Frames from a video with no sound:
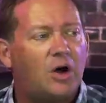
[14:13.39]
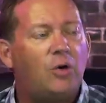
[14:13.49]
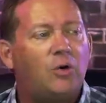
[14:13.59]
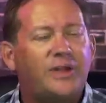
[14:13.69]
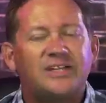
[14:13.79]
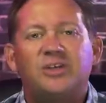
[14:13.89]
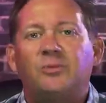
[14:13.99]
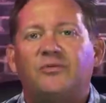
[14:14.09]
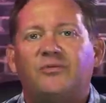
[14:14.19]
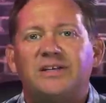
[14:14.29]
Oh, that's
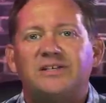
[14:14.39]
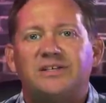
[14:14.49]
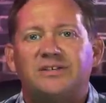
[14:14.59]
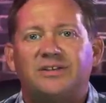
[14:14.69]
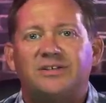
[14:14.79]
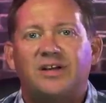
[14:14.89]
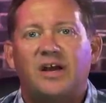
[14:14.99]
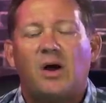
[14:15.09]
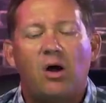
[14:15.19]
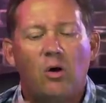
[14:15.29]
human feces on the side.